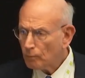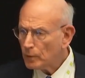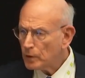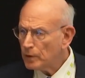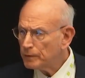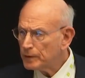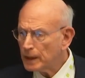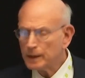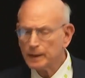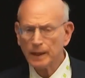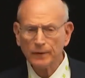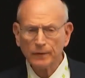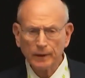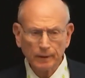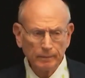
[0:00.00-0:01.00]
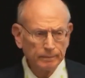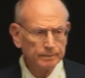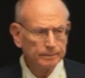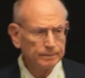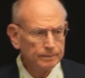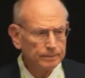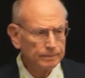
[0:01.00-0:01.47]
you've done nothing.
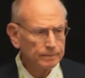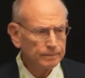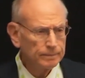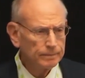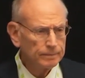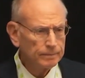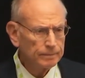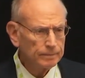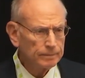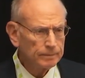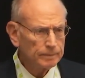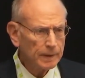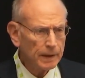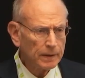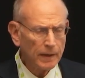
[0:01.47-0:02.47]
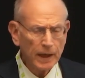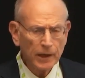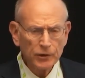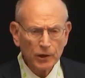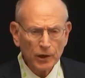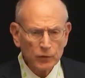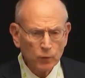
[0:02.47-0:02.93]
They are
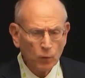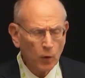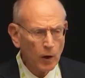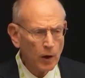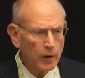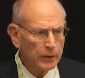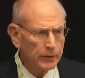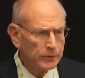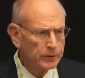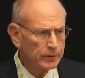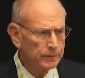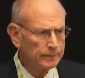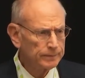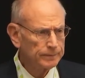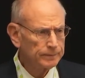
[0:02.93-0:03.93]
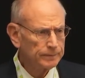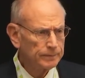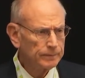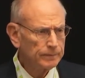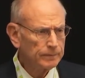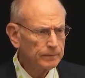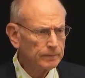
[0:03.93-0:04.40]
just words.
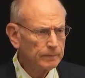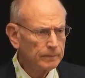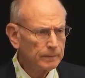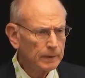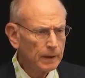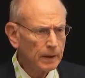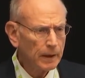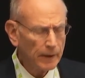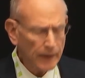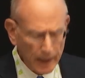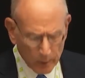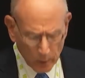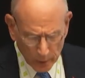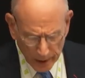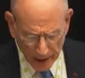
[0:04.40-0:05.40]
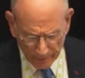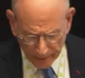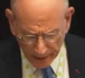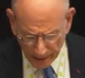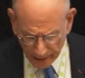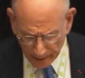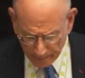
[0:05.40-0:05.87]
They won't have
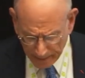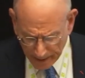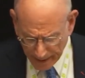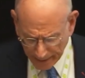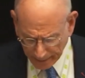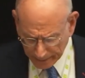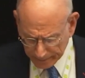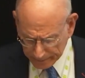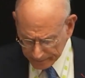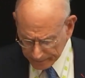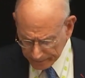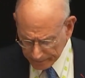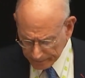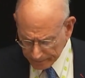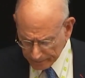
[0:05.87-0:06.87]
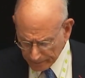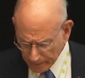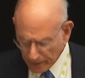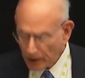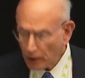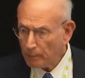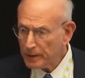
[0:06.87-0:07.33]
any impact.
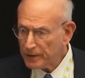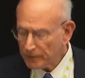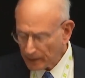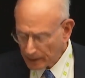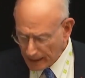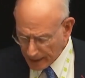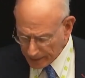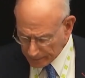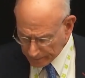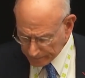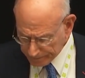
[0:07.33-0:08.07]
They'll be forgotten.